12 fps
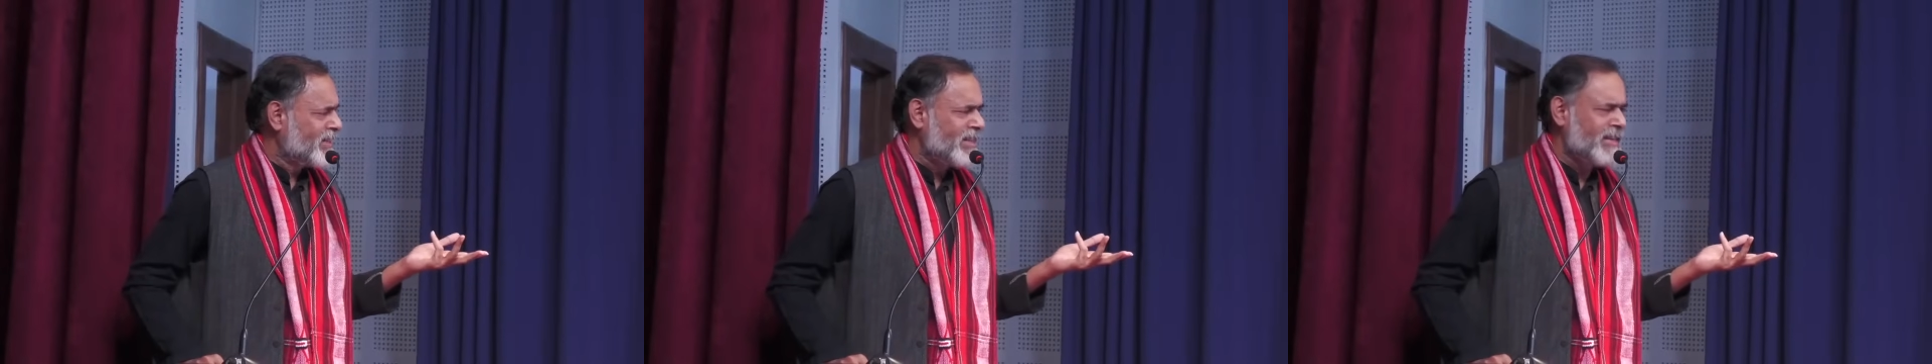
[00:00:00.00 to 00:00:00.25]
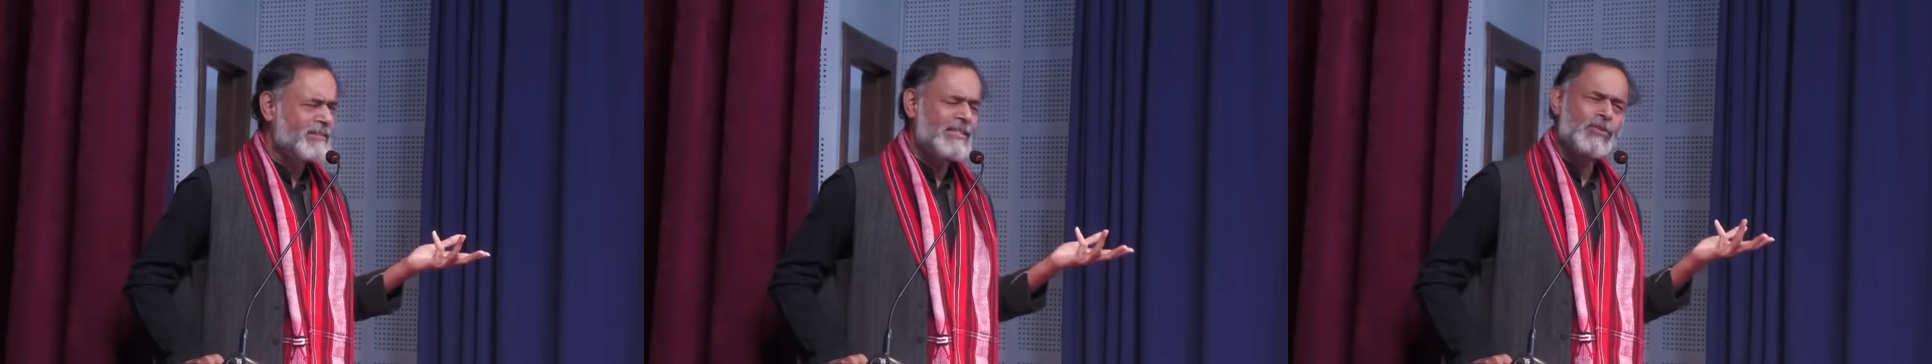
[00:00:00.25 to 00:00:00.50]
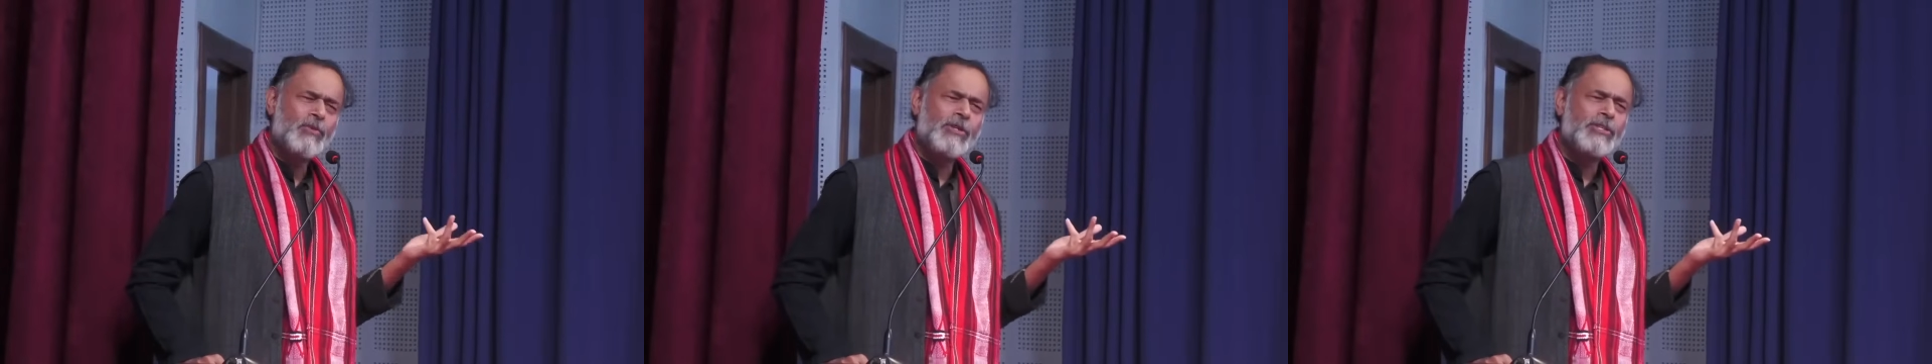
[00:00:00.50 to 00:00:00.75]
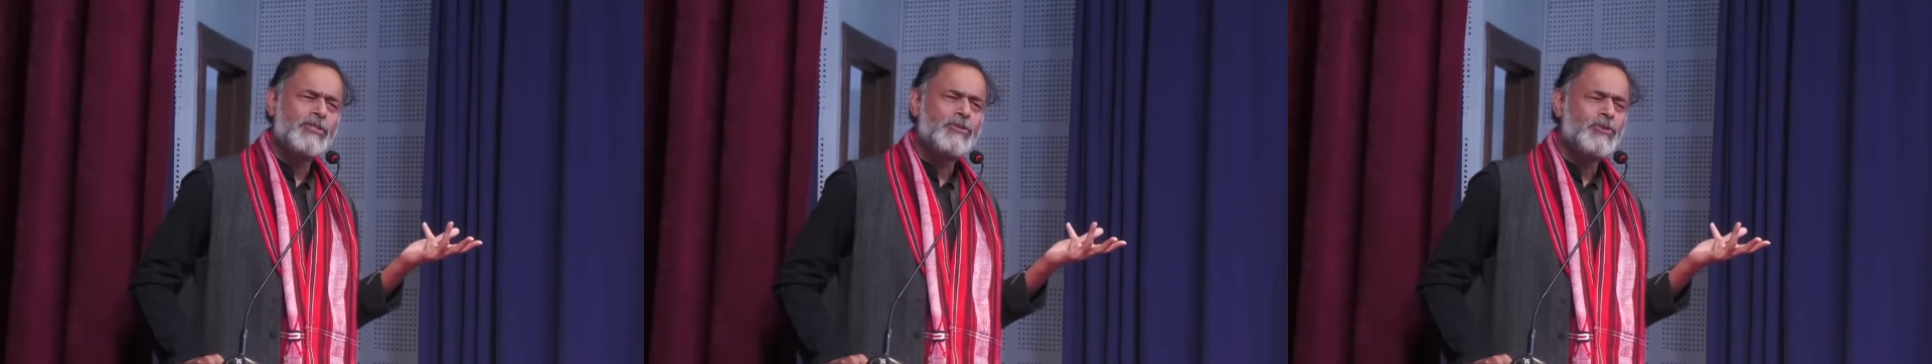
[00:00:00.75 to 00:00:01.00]
He just
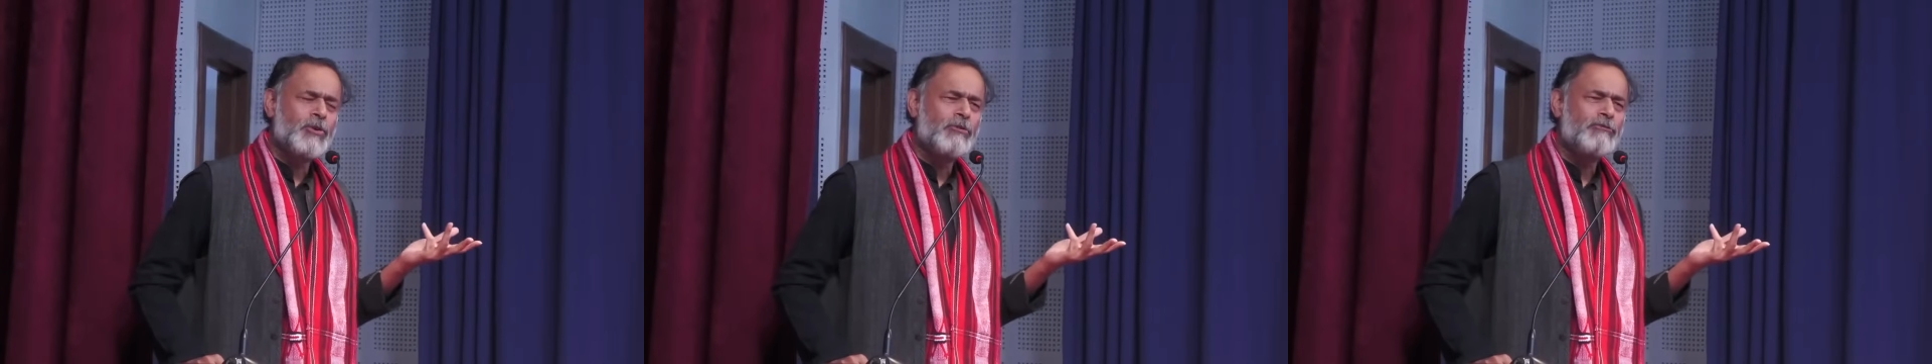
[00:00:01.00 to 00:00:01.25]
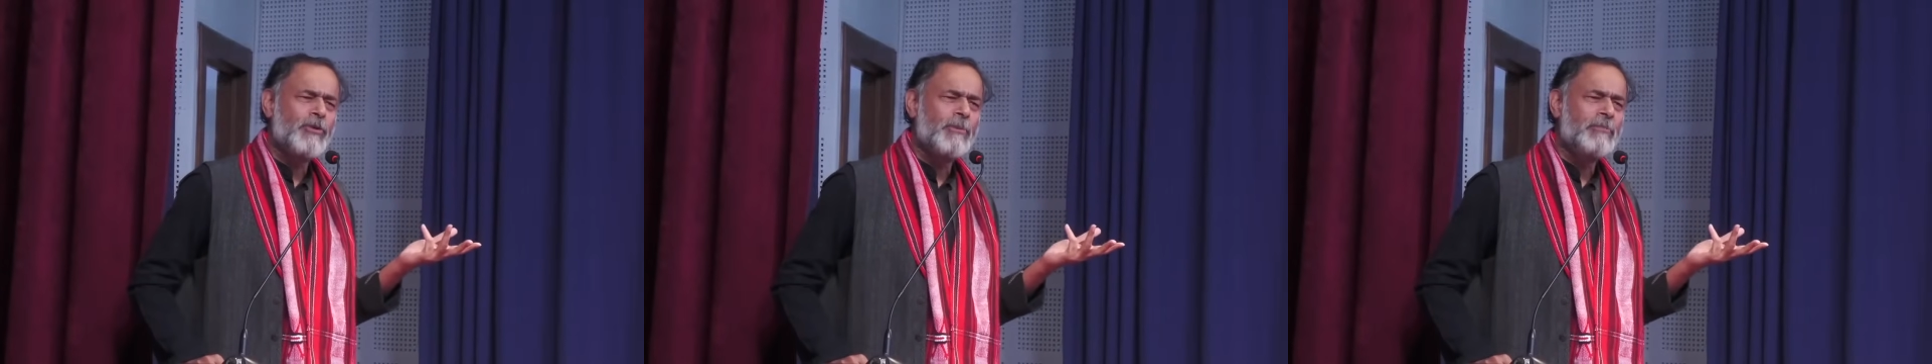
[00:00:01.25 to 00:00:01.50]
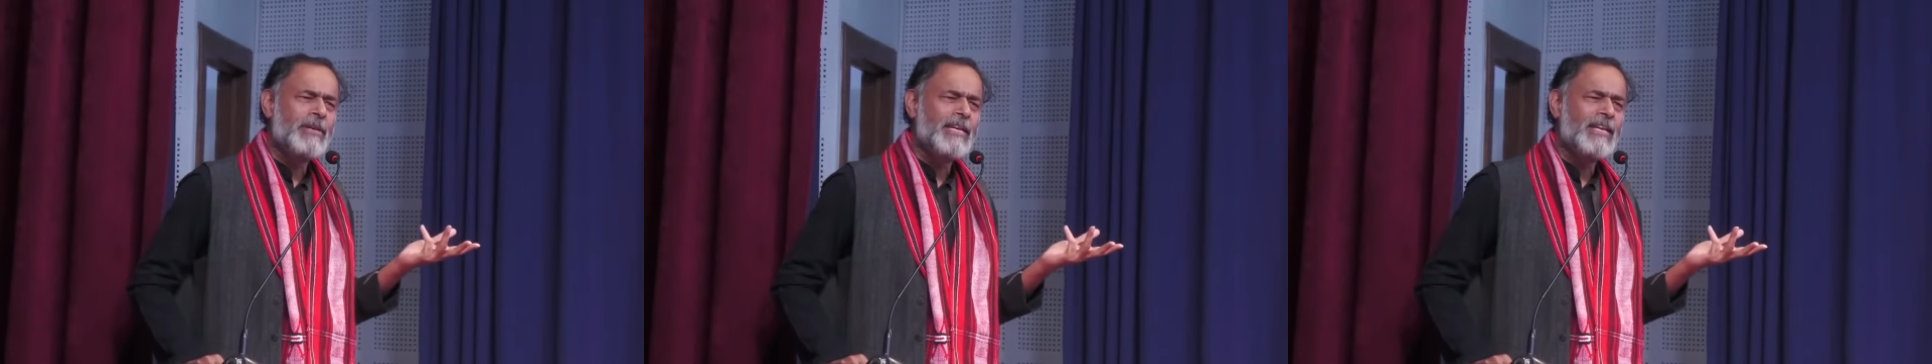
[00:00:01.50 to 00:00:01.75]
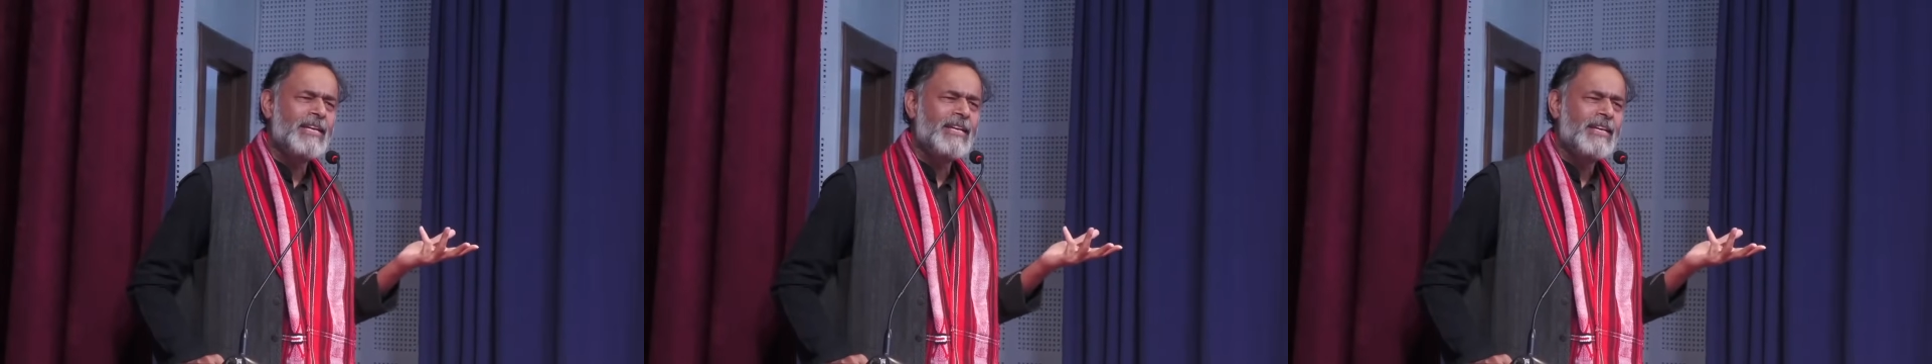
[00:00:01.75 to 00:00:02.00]
wanted to know from
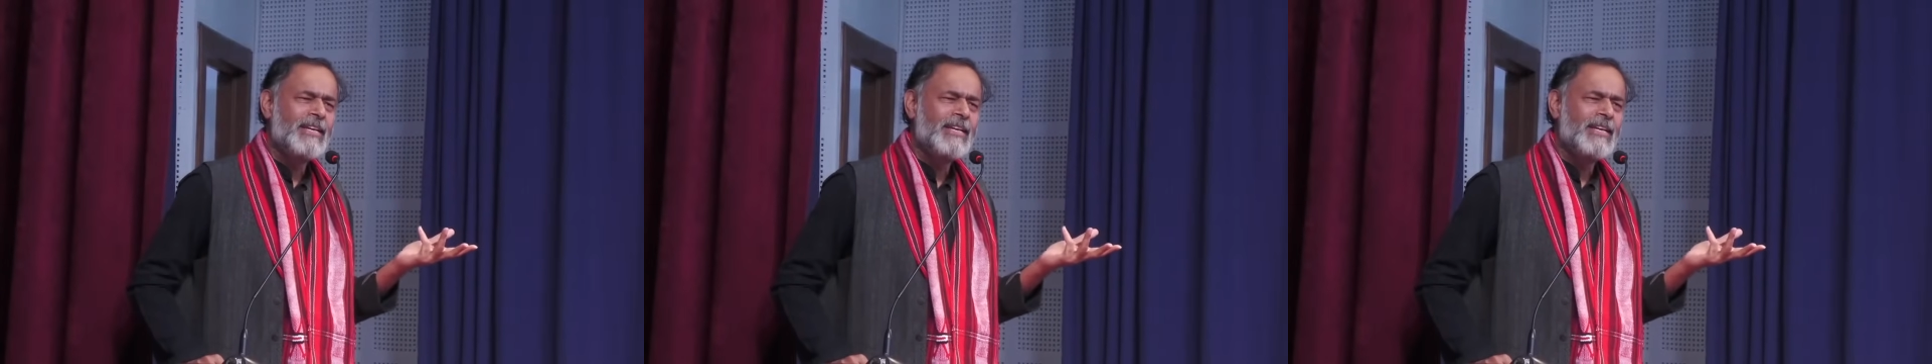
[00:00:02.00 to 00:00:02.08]
me,